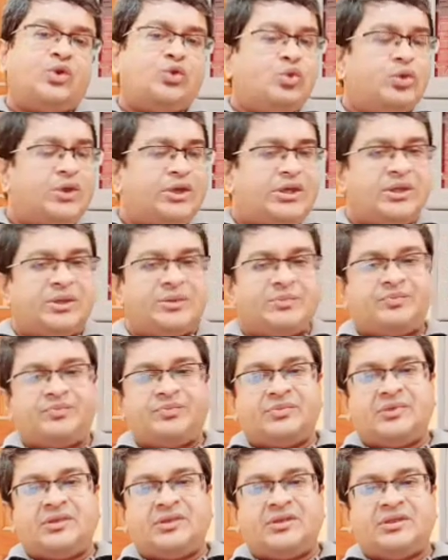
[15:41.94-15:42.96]
To
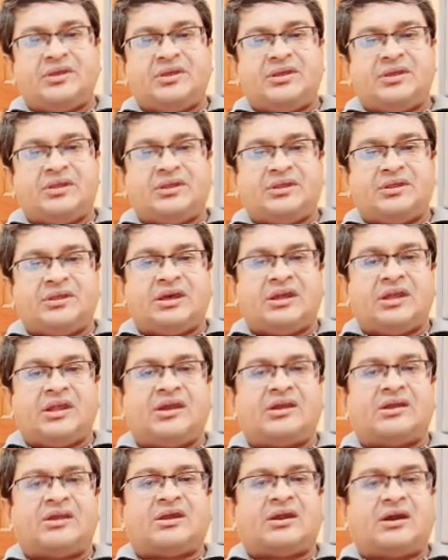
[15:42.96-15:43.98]
him, they are
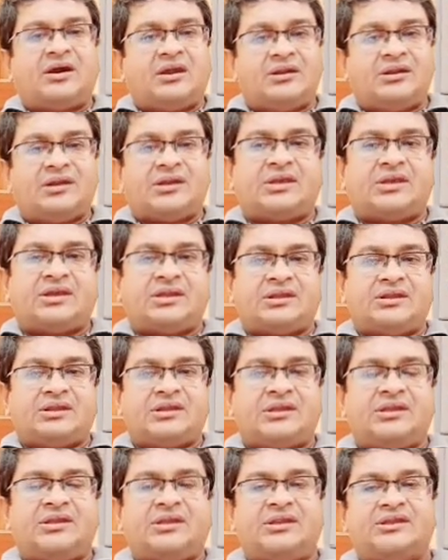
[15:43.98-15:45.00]
like a hurricane
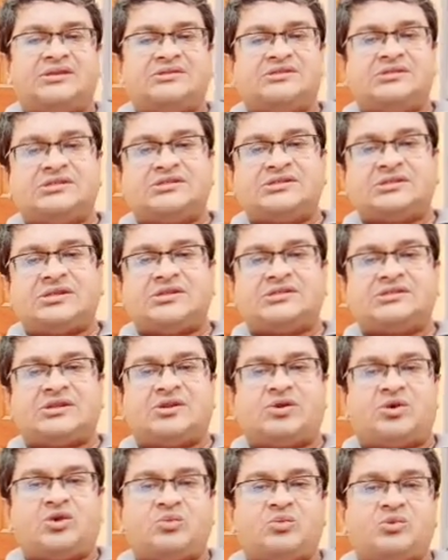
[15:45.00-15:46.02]
in a resistless
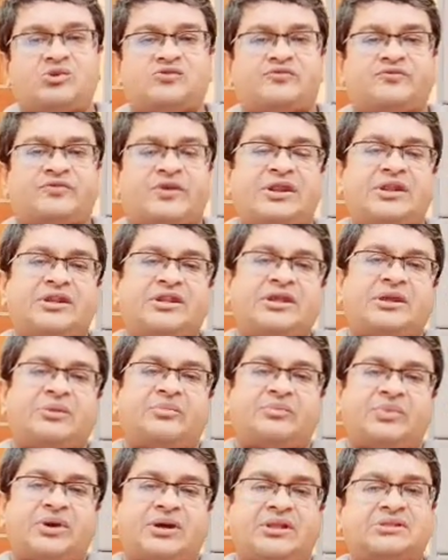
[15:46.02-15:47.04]
and almost frantic
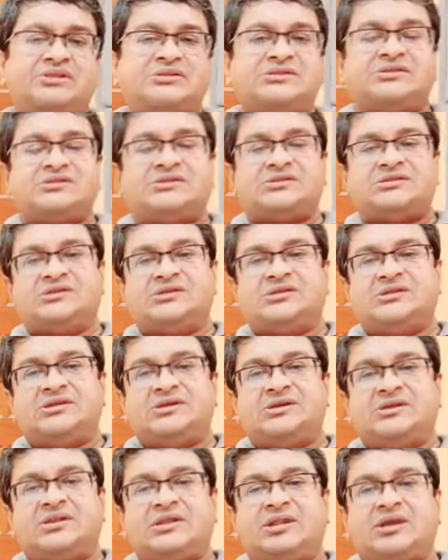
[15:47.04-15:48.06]
impulse,
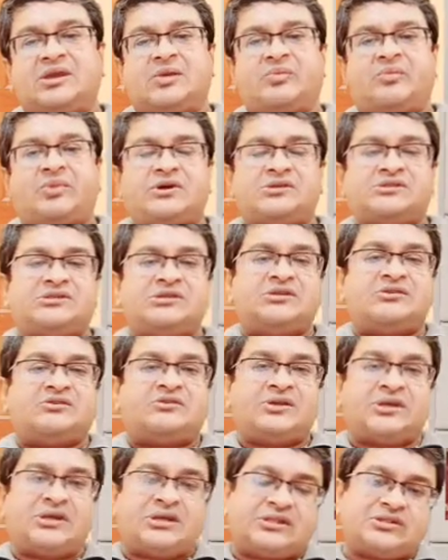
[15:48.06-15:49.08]
like a passing
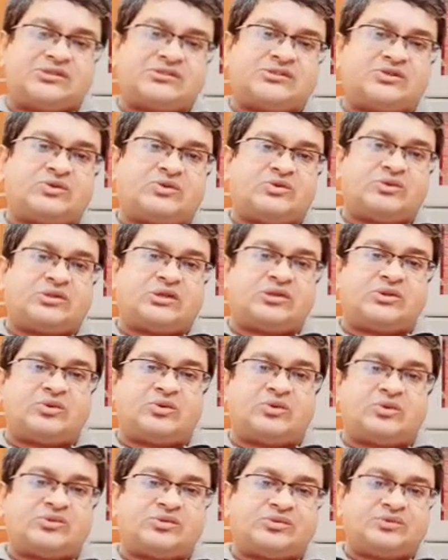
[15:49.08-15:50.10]
trance, quote
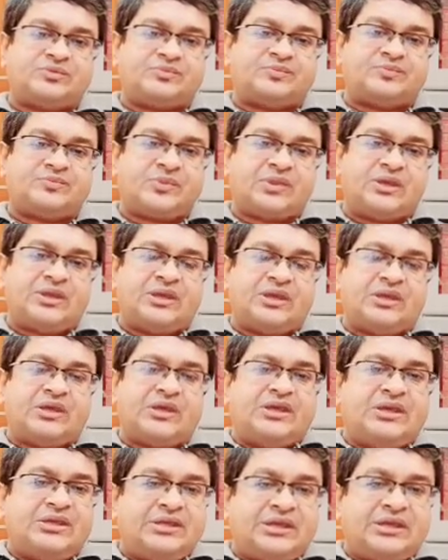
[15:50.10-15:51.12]
unquote.
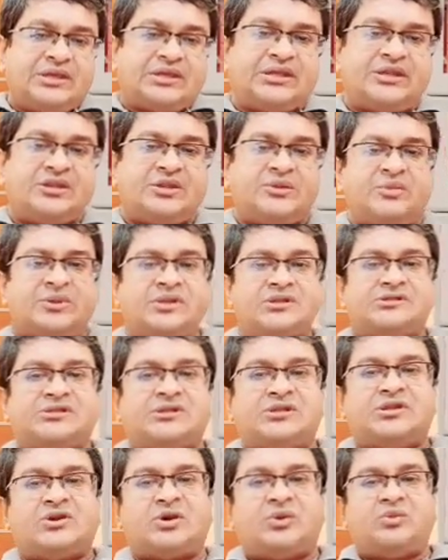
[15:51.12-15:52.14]
Yet he remains
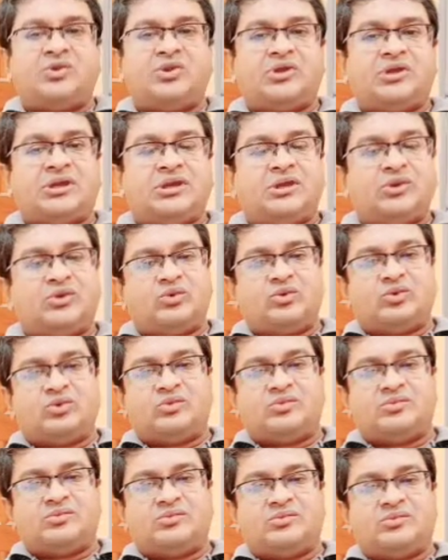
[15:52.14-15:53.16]
incommunicado,
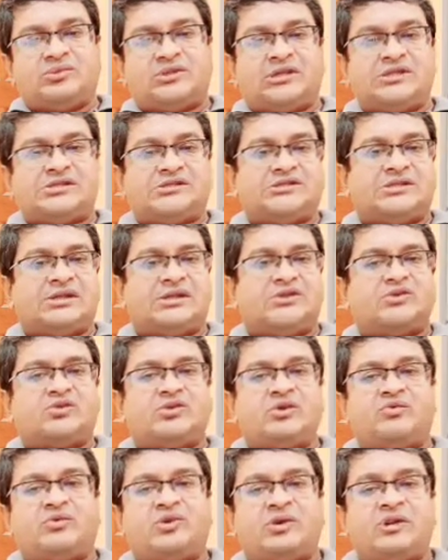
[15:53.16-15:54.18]
that is, dead to
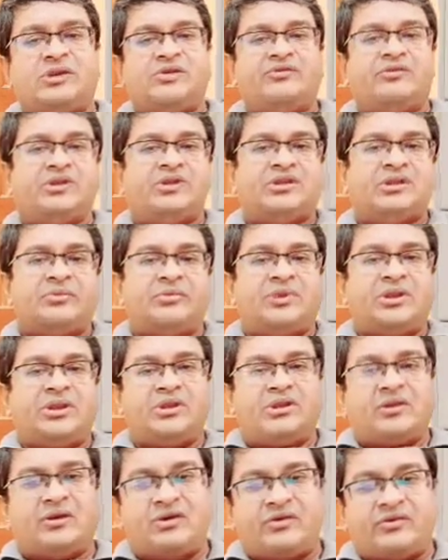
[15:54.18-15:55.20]
the world even in the
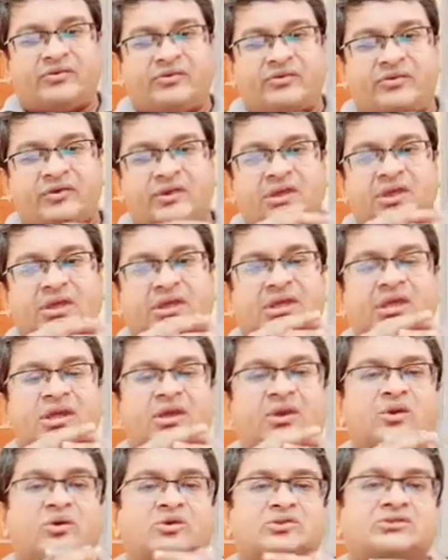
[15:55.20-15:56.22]
middle of
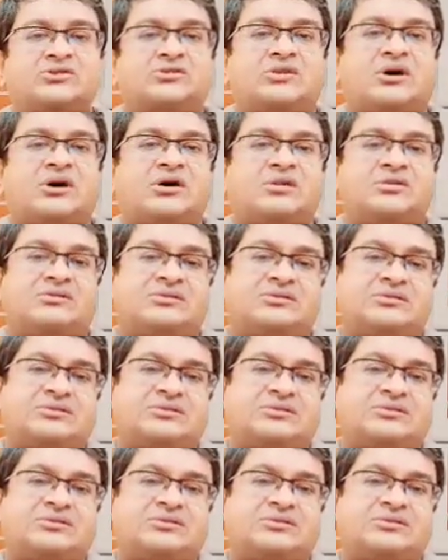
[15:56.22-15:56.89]
Ingolstadt,